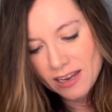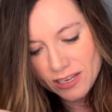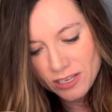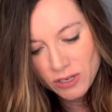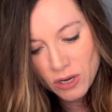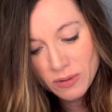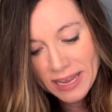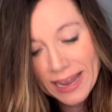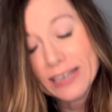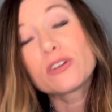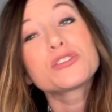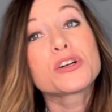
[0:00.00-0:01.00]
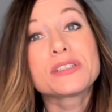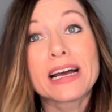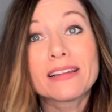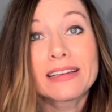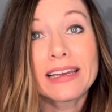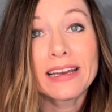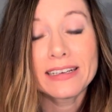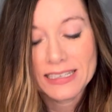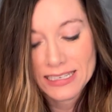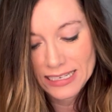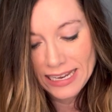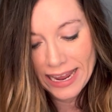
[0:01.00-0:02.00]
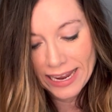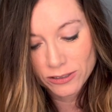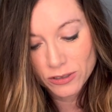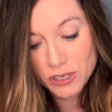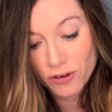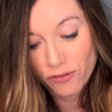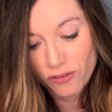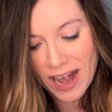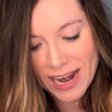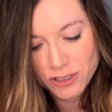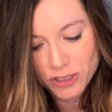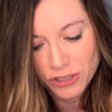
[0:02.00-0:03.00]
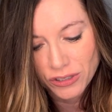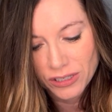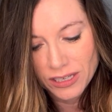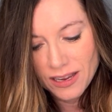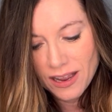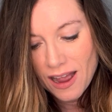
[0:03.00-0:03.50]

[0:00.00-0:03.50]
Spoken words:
you know, candles are delicate, candles are fragile.